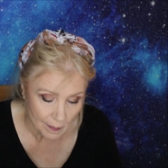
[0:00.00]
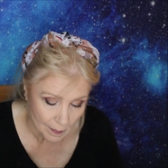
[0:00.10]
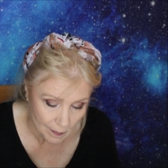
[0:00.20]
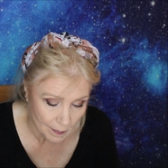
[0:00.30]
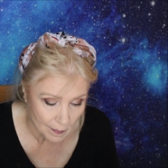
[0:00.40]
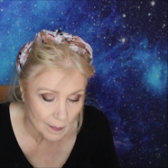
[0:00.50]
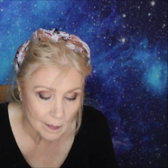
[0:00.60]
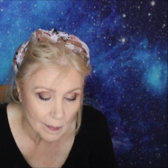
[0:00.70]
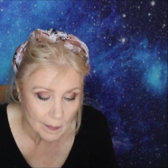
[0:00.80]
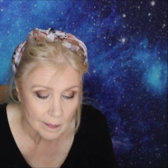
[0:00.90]

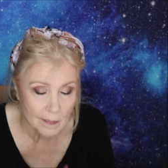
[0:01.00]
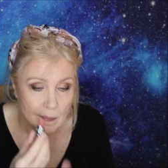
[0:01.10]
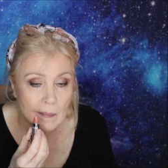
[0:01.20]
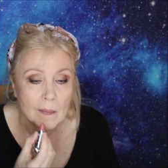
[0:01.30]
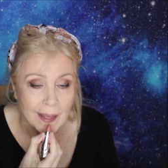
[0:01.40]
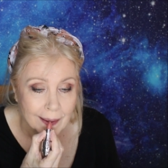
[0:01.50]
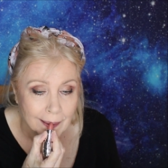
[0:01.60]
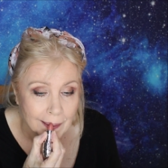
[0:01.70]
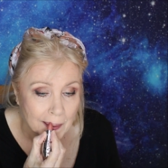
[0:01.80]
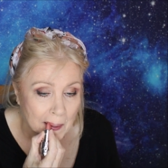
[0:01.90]
shades. I'm just going to
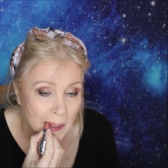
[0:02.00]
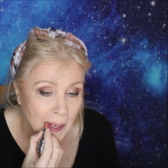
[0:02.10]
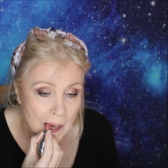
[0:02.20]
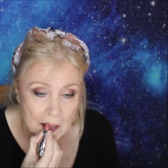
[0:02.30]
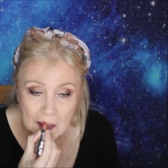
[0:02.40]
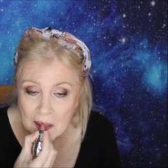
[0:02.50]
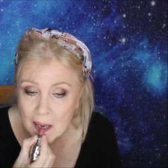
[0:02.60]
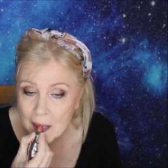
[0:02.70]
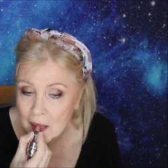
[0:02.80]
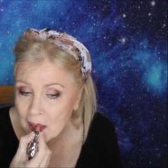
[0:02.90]
put that on.